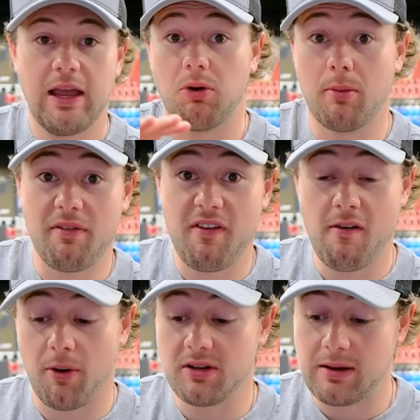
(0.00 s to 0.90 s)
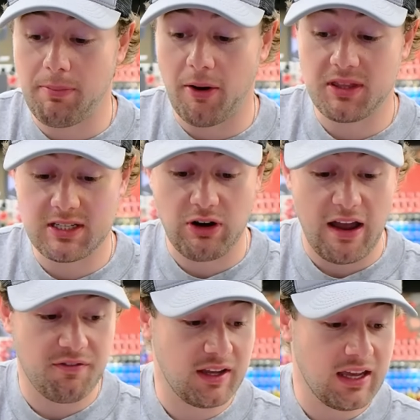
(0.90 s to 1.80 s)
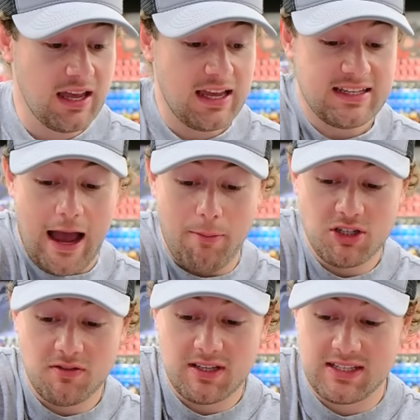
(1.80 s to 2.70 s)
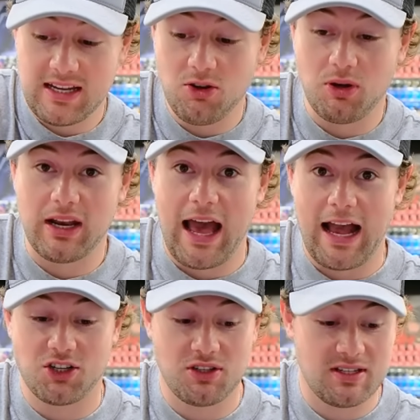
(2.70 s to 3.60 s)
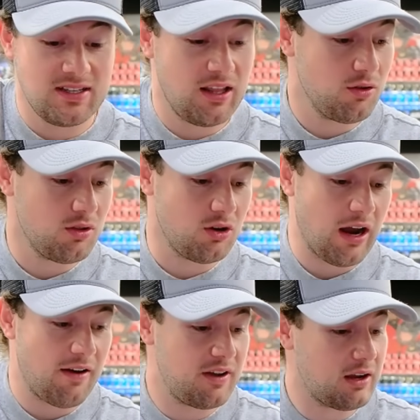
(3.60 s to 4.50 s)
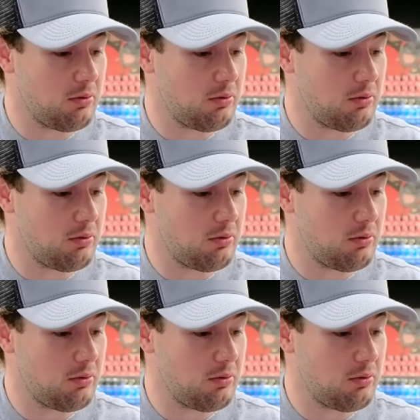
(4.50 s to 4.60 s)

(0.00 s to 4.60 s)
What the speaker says: And one of my favorite parts about this graphic is how much of the stick you can actually see through the graphic.